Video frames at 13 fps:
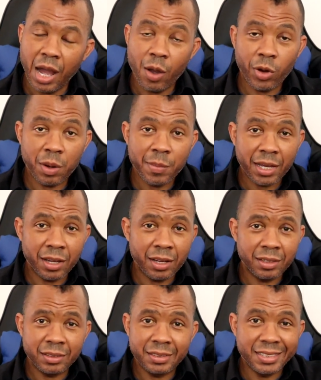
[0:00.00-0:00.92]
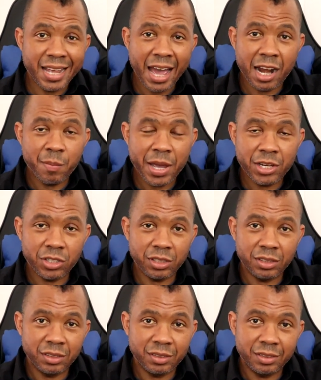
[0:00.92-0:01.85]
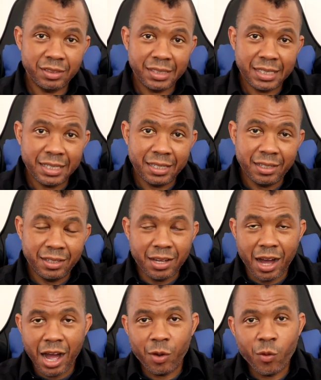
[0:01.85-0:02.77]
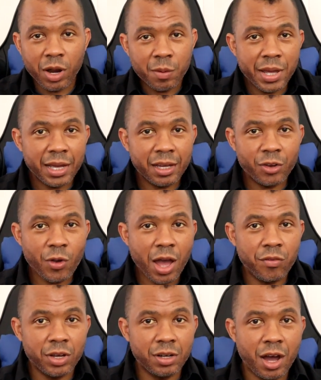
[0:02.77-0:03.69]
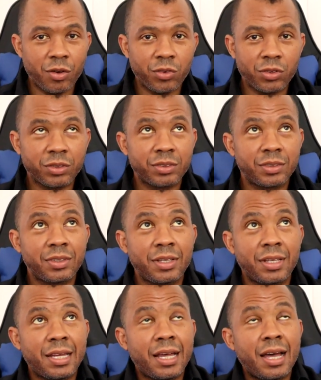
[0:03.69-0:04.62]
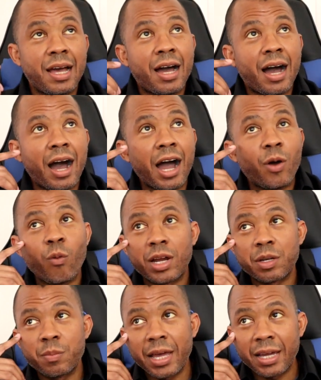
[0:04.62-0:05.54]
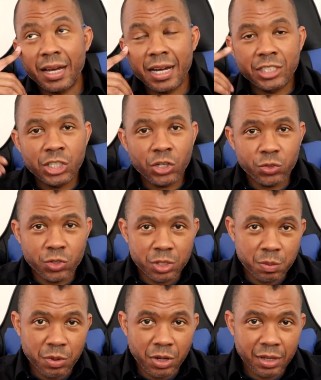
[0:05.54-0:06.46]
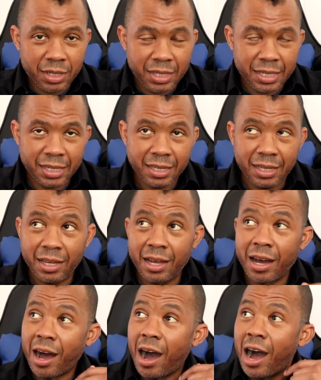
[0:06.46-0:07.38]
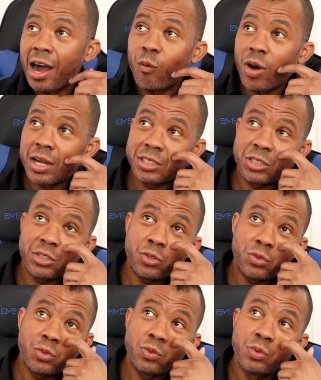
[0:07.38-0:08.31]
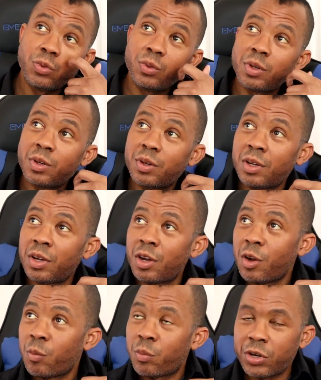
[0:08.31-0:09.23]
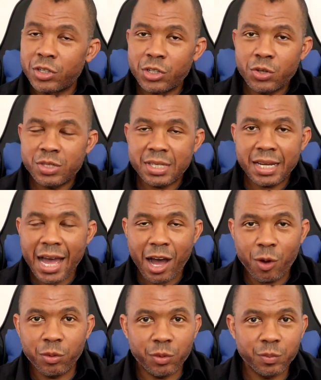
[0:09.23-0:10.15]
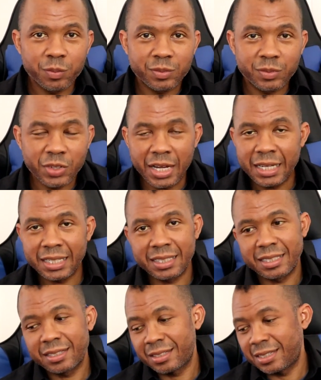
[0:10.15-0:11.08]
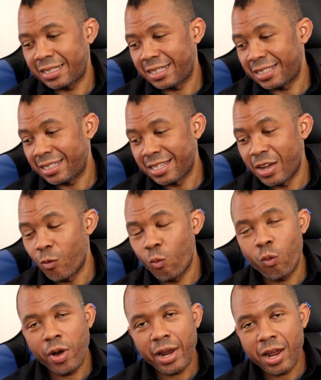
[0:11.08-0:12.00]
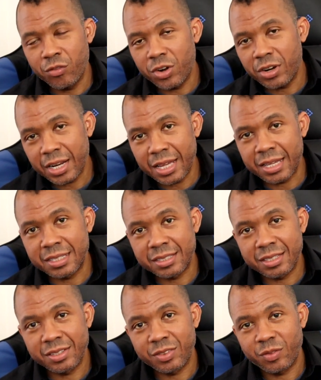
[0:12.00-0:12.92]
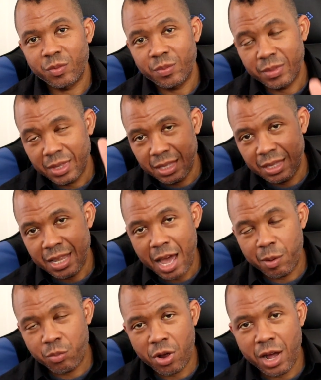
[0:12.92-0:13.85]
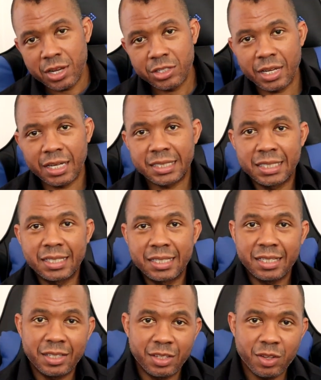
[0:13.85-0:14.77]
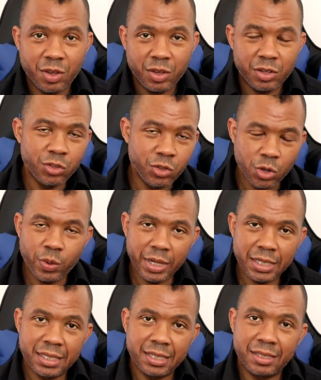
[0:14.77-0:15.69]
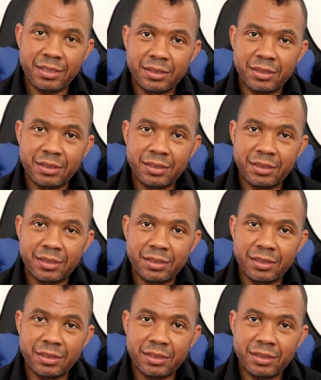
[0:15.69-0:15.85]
I want to make an animation. I want to make a graphic novel. I want to make a children's book. I want to produce an album, right? Whatever it is, that project, do it.